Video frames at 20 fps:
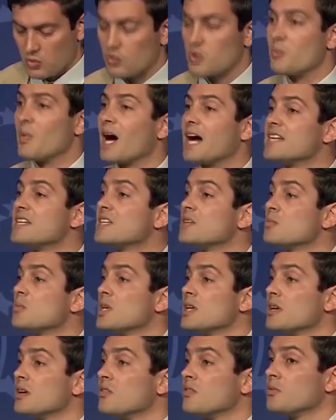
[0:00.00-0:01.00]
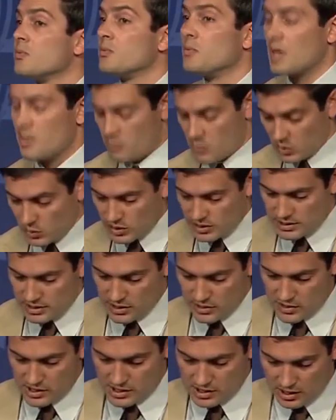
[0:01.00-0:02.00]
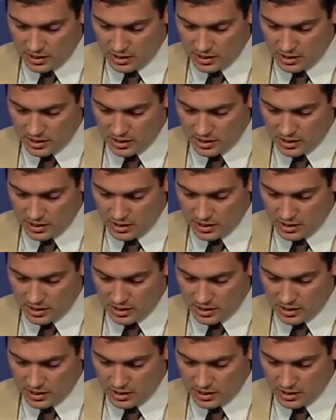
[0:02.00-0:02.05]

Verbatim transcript: reminding me of my military